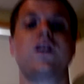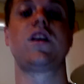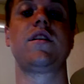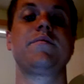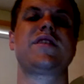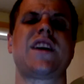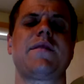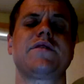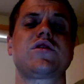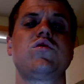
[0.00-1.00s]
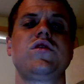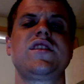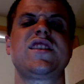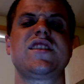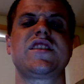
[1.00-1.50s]
just time in
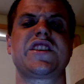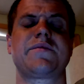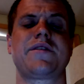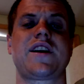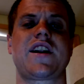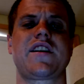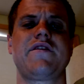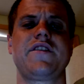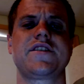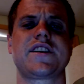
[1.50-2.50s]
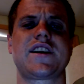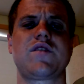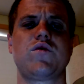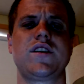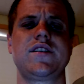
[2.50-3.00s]
schools, and it's just been kind of confusing, like what